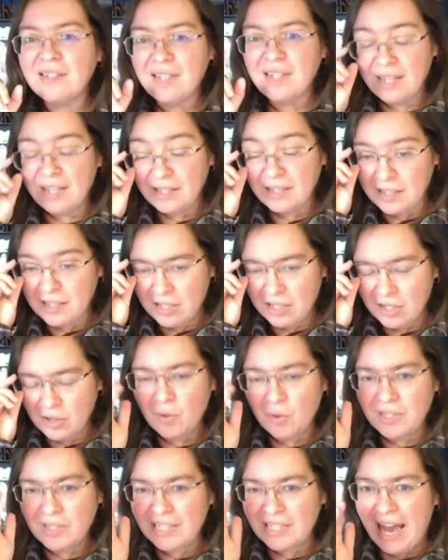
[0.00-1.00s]
to
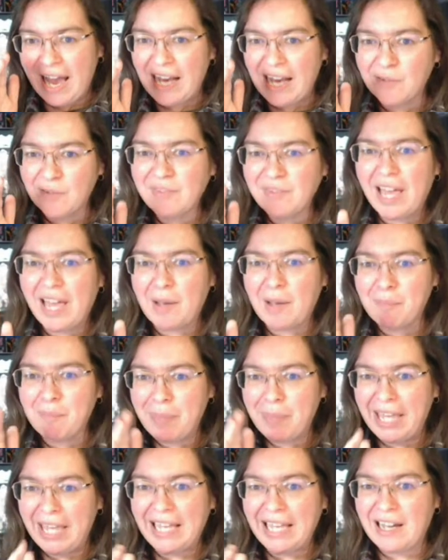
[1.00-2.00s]
kind of like
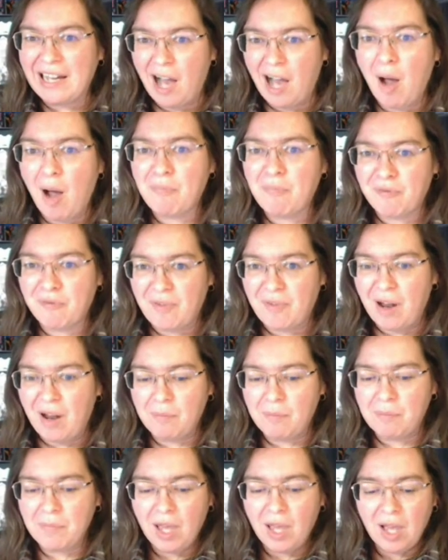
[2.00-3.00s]
pick up
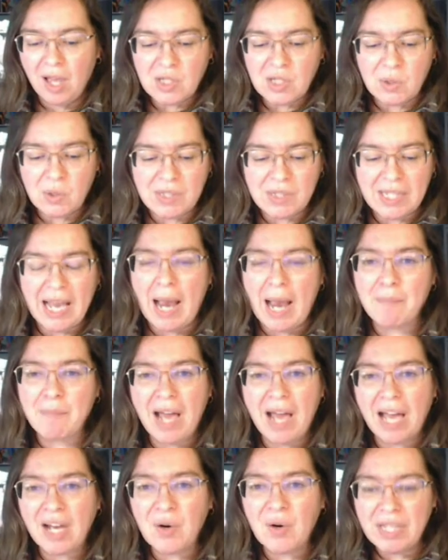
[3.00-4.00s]
from. So it's like, I'm
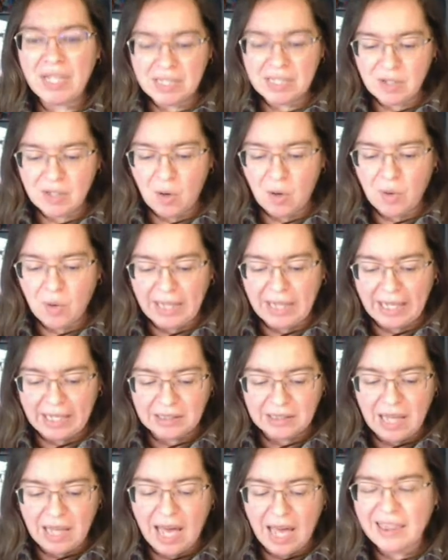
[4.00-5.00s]
not going to, so like a
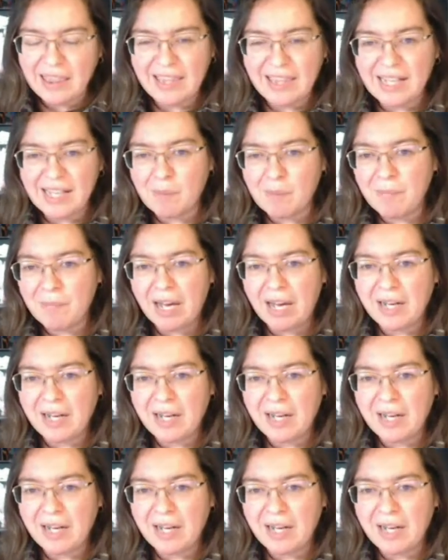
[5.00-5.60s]
lot of things, I'm not going to